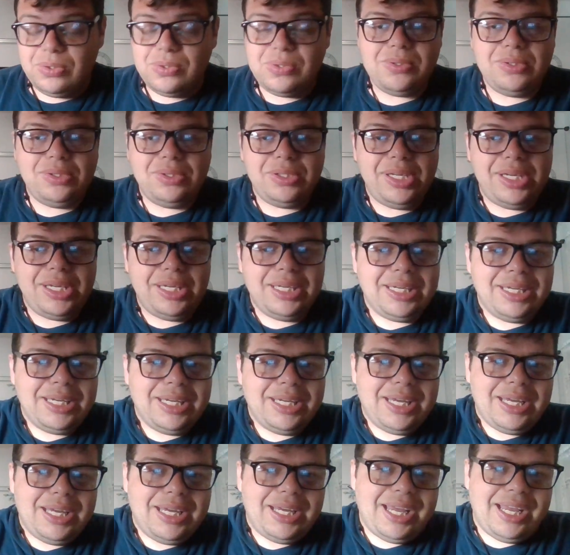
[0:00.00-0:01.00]
Ooh, look!
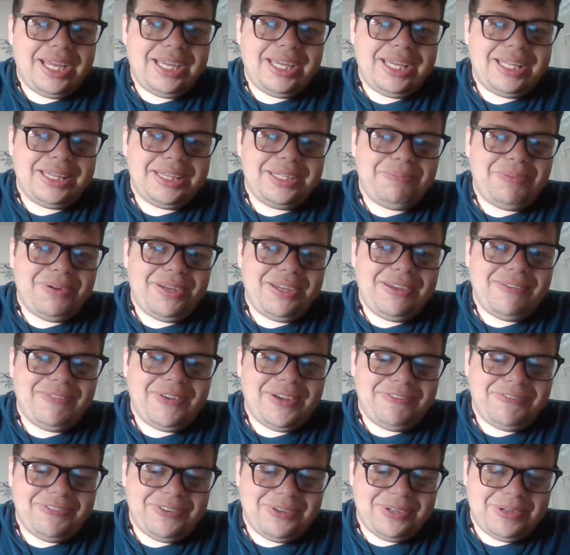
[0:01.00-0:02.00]
I got the
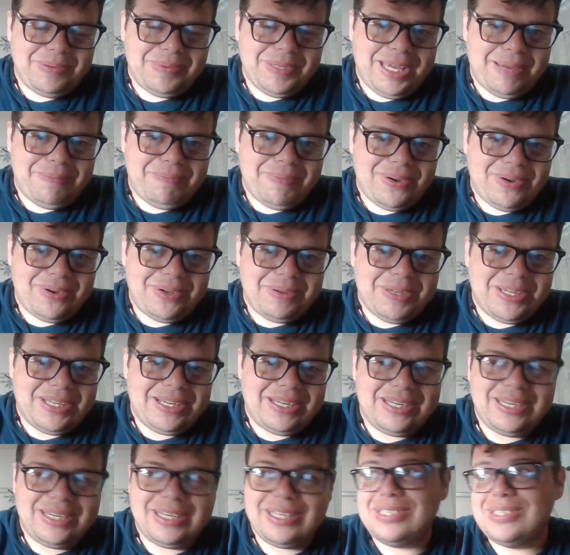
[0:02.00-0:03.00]
pre-evolved form of that Pokemon,
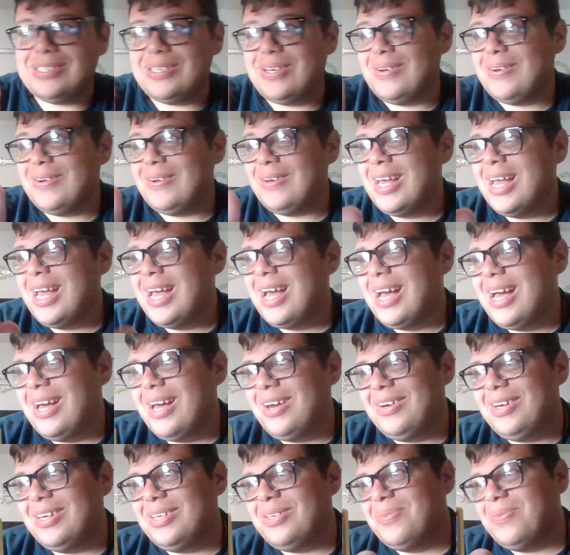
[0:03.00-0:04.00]
so I
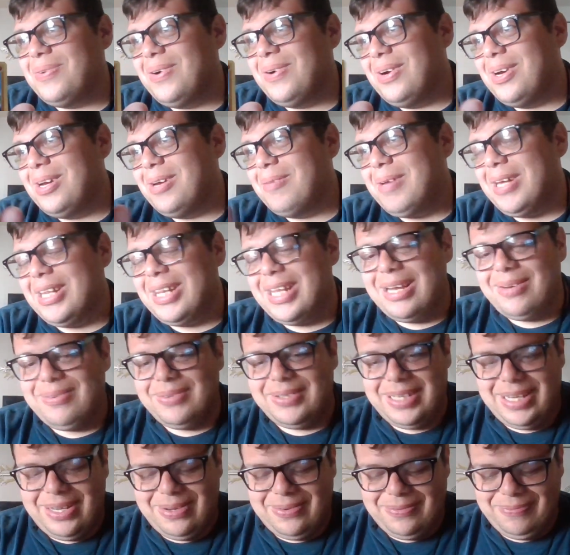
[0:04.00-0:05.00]
don't have to worry about that
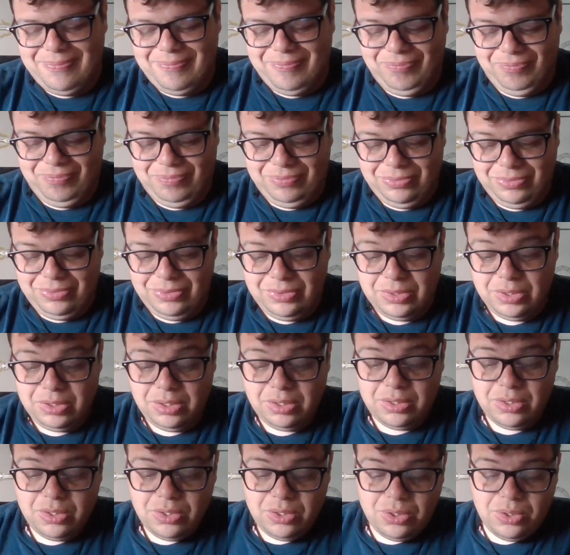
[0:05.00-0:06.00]
one now.
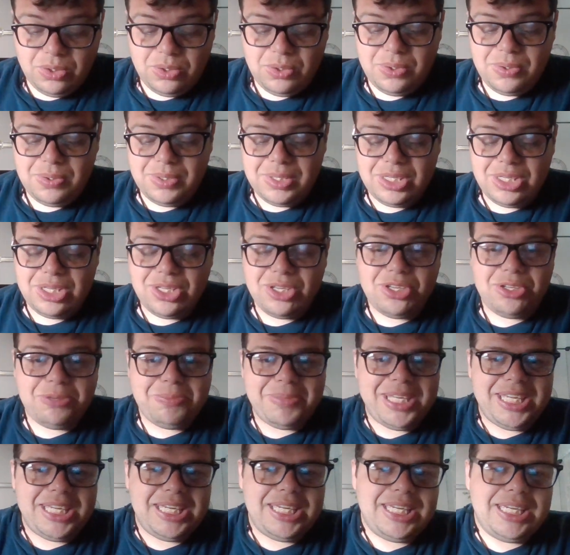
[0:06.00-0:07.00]
Ooh,
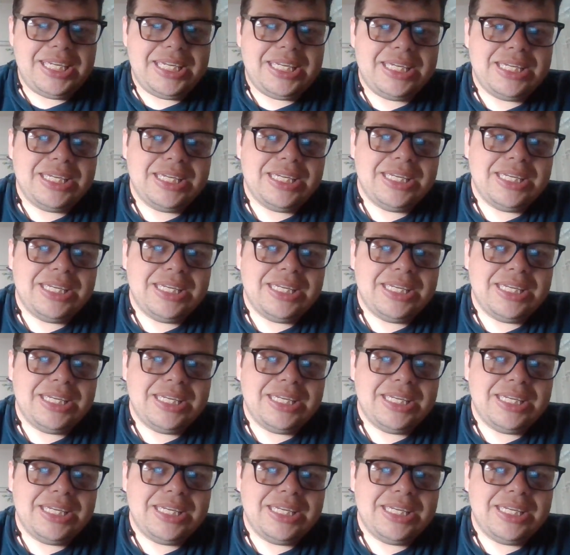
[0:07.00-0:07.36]
Goomy!